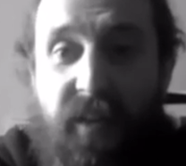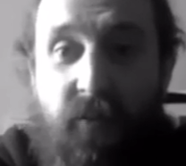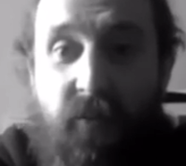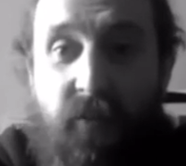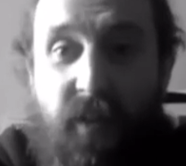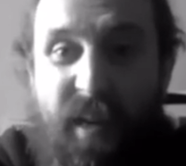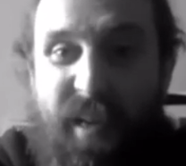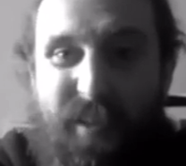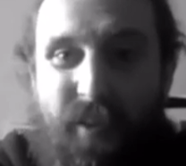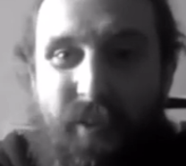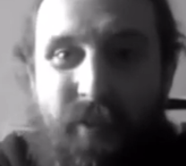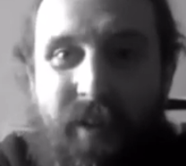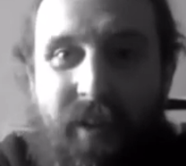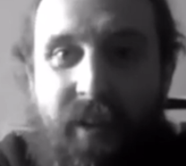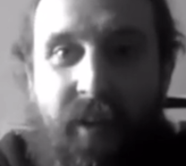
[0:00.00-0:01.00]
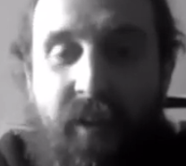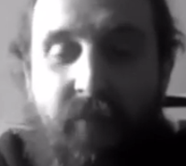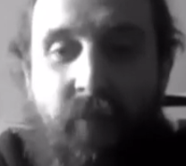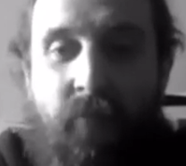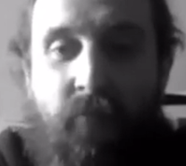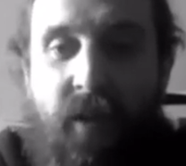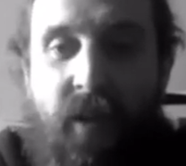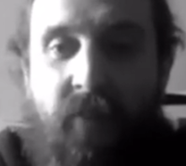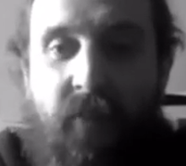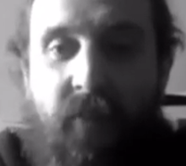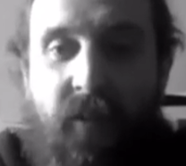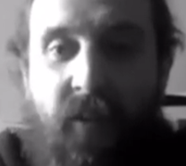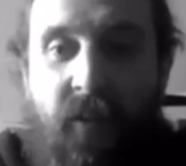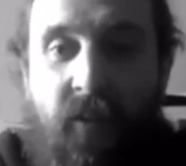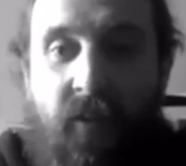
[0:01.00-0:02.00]
it's earning a living playing
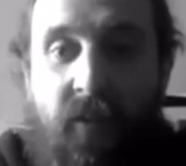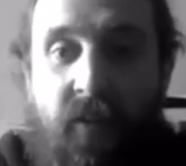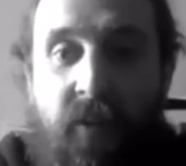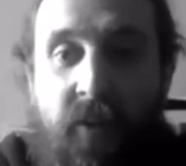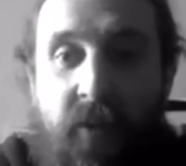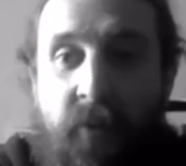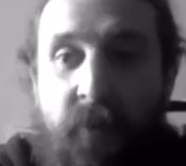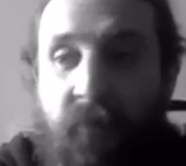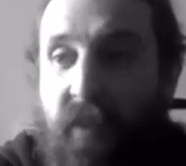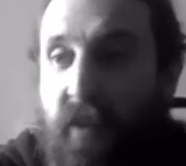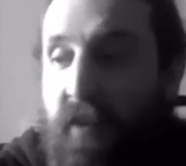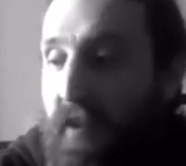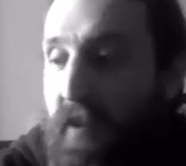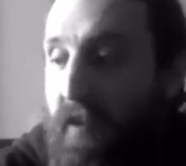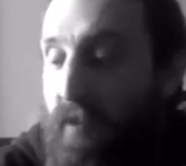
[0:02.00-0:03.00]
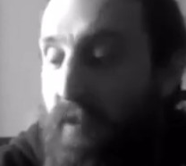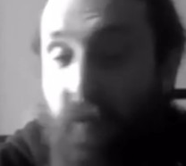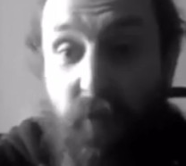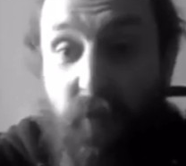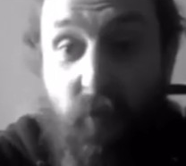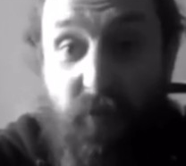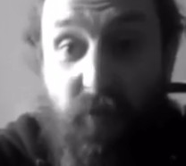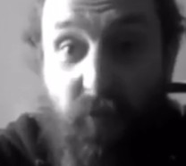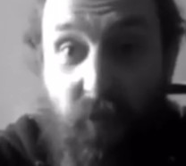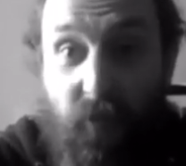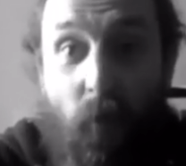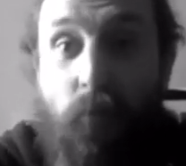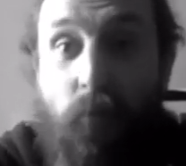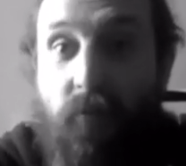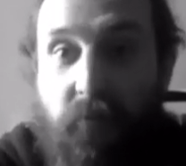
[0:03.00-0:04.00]
guitar, which was always the
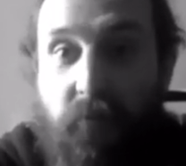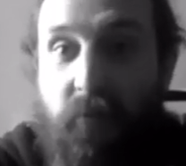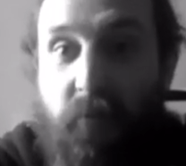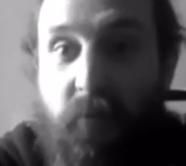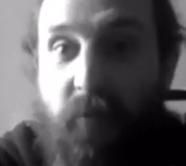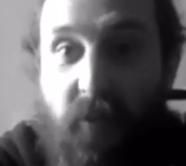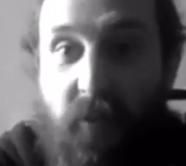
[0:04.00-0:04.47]
goal, to be honest with you. I just